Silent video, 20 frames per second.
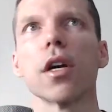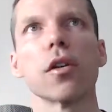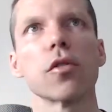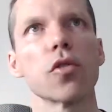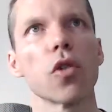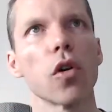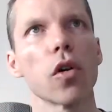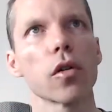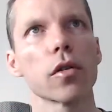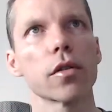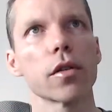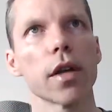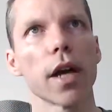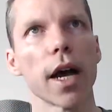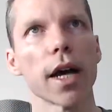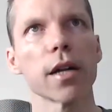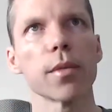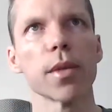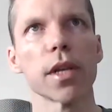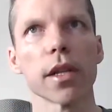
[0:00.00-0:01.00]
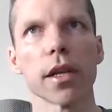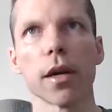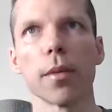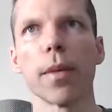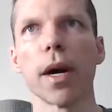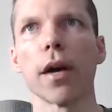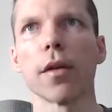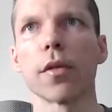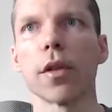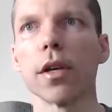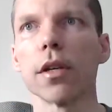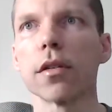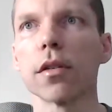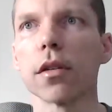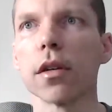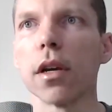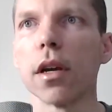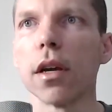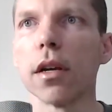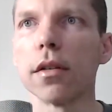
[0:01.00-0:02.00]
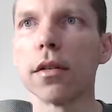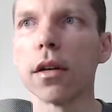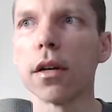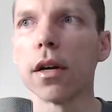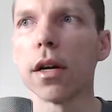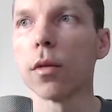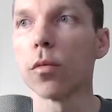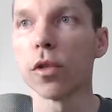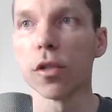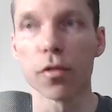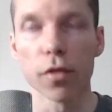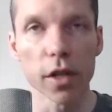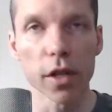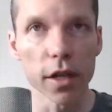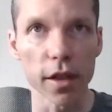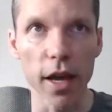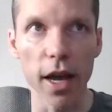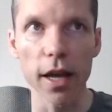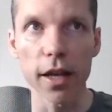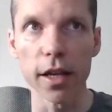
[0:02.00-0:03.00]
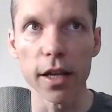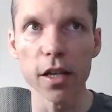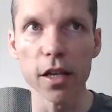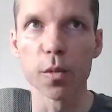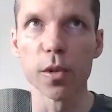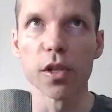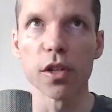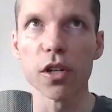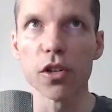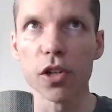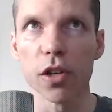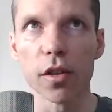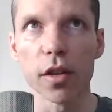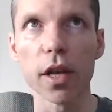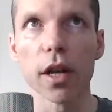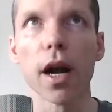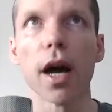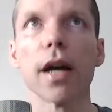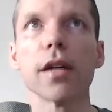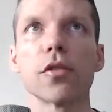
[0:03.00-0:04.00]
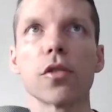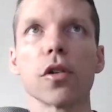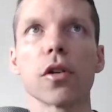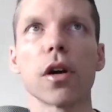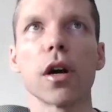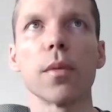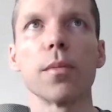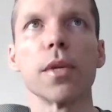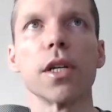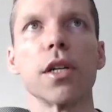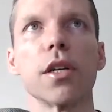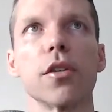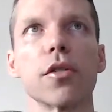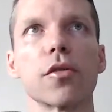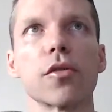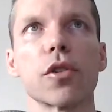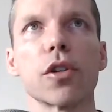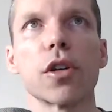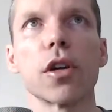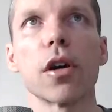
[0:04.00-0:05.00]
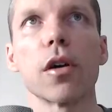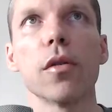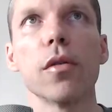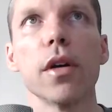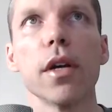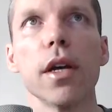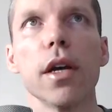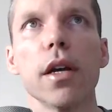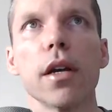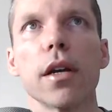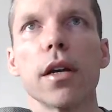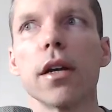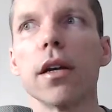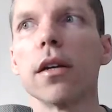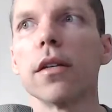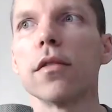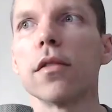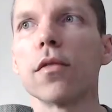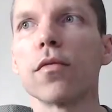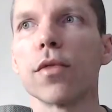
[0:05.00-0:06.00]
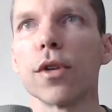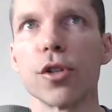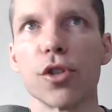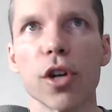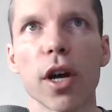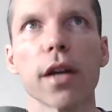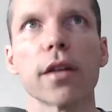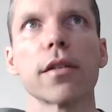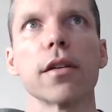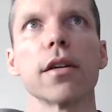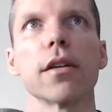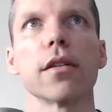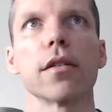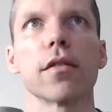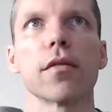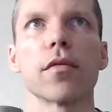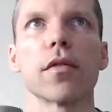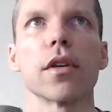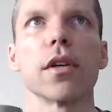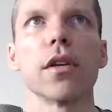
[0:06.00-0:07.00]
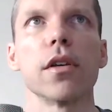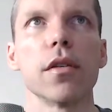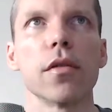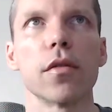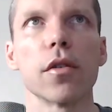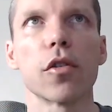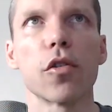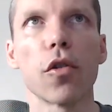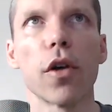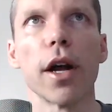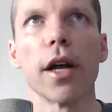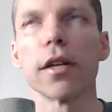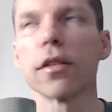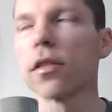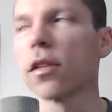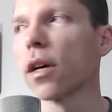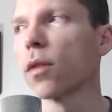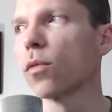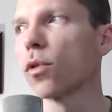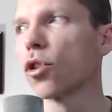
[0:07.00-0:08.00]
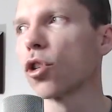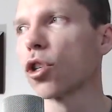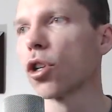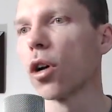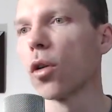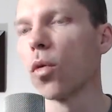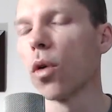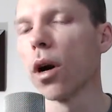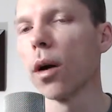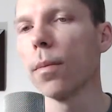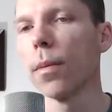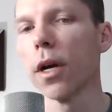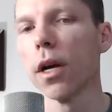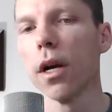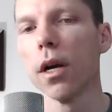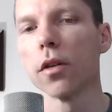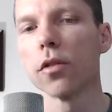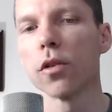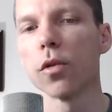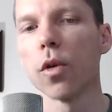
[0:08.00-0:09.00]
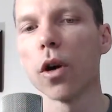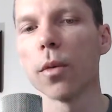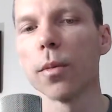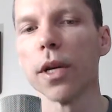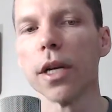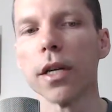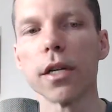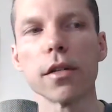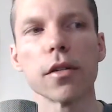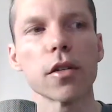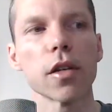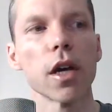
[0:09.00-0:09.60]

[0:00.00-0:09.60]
talked adamantly about this. And it was really his position that I took up many years ago in rejecting the cranks that would show up to our meetings.